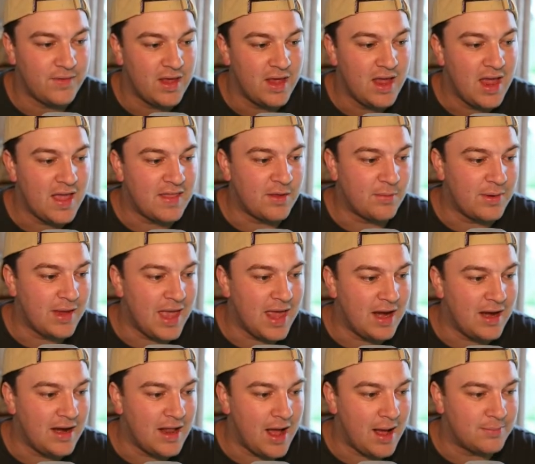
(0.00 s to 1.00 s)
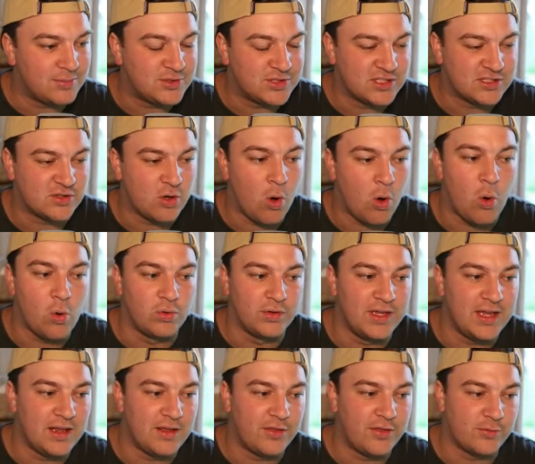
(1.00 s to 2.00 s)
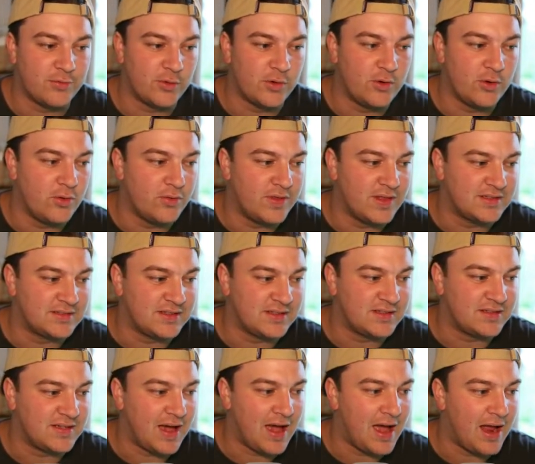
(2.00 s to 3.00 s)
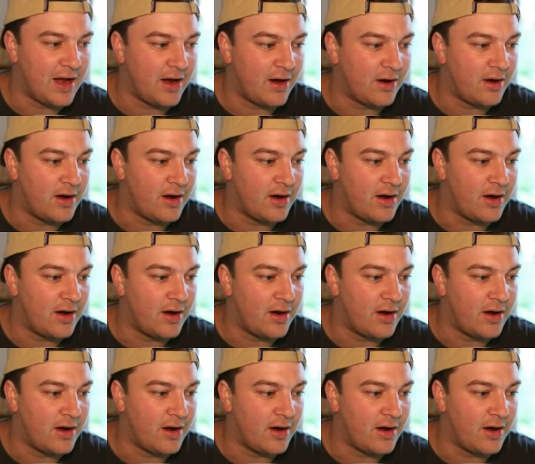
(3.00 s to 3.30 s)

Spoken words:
and then we ended up just holding through this entire